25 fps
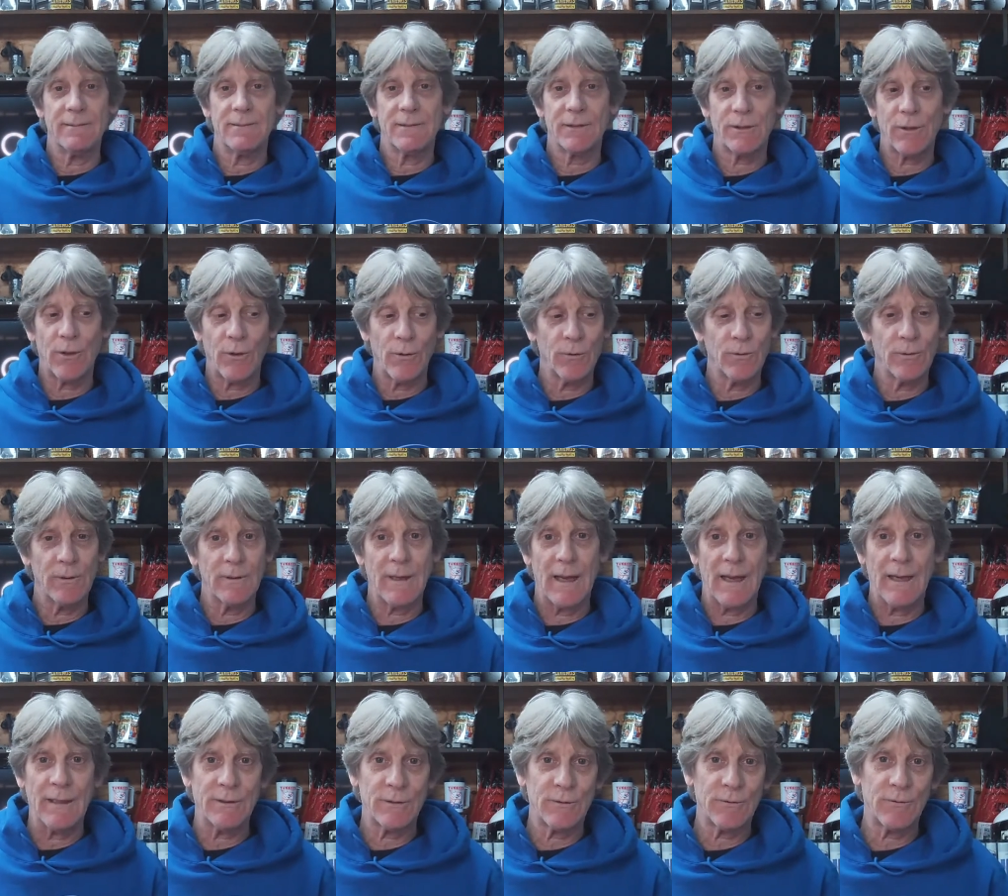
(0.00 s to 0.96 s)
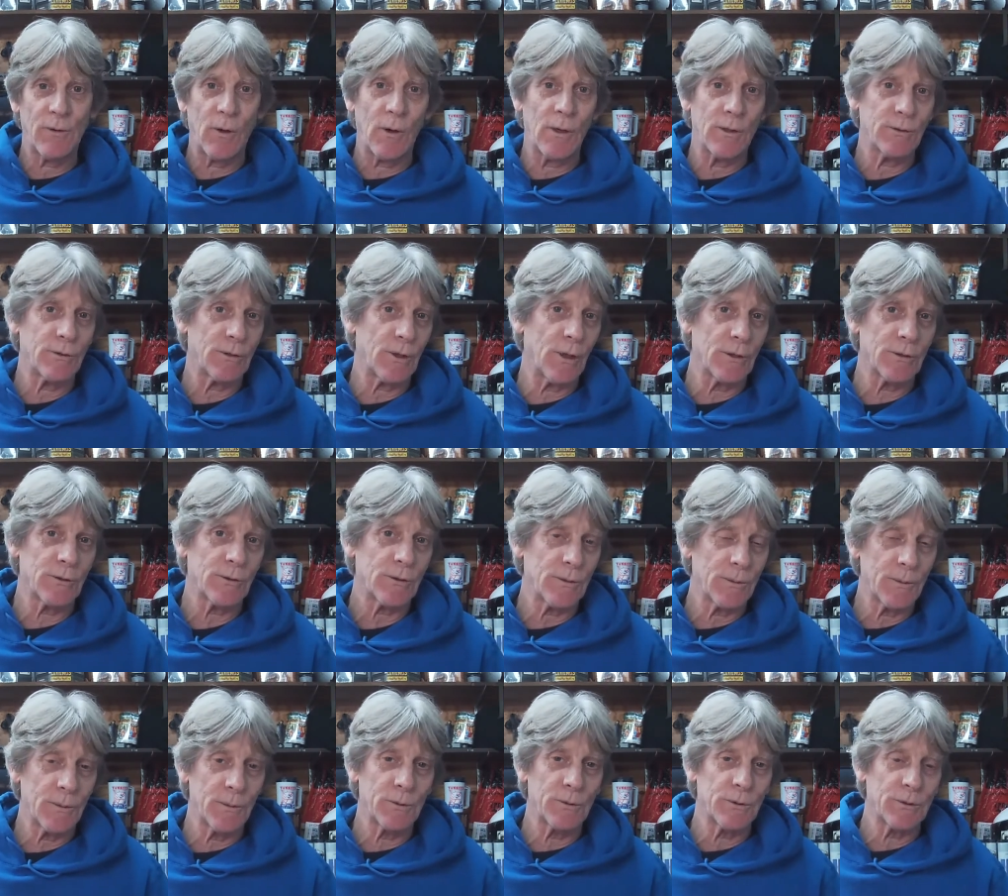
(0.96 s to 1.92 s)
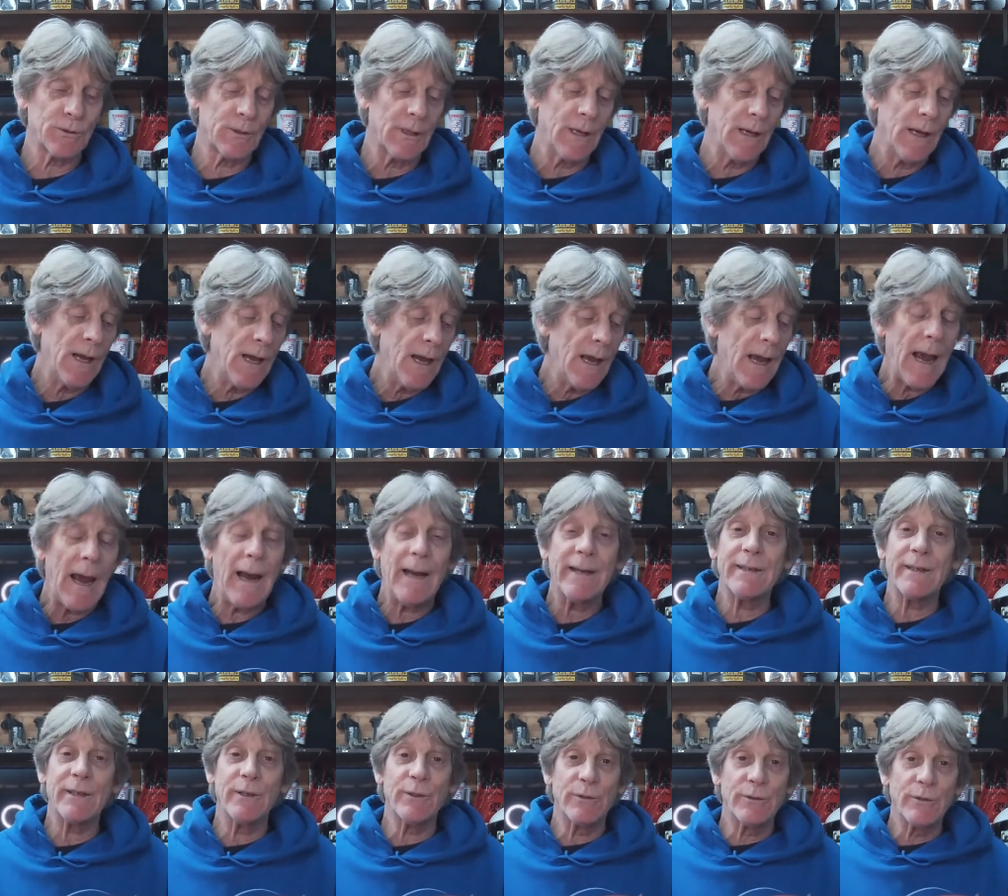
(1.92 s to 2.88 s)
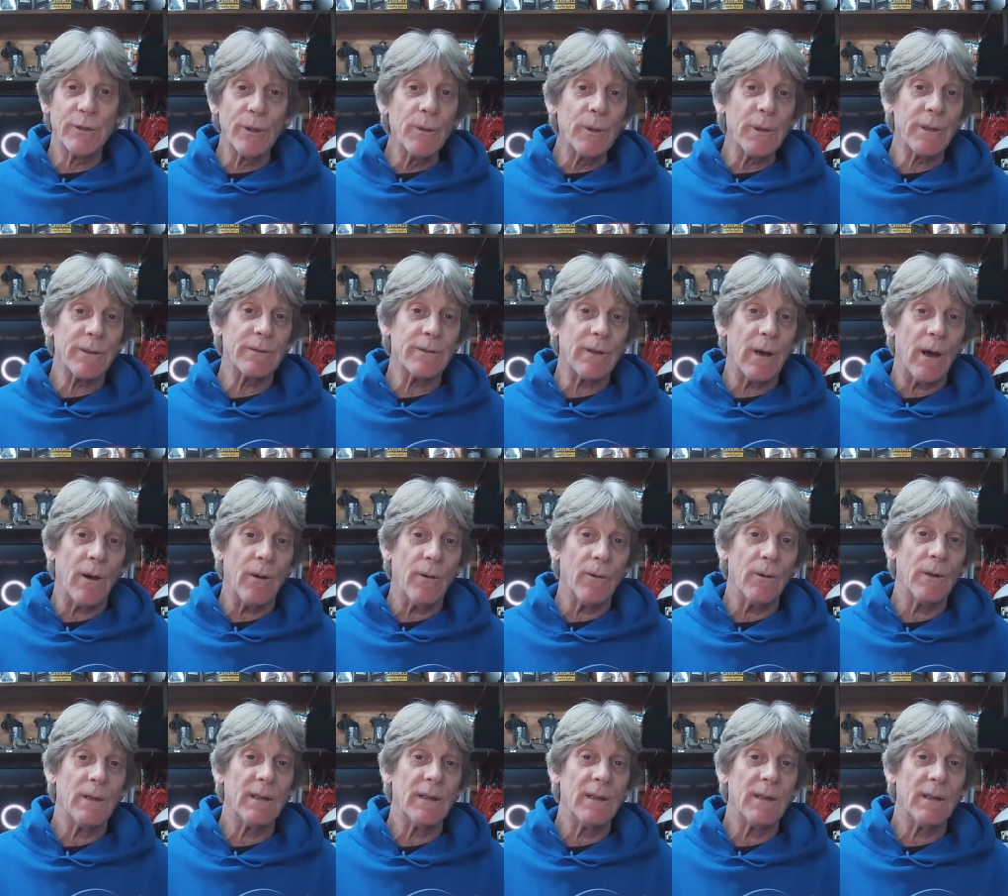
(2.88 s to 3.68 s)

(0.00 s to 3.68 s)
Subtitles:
So as far as us, it was, how do you do it though?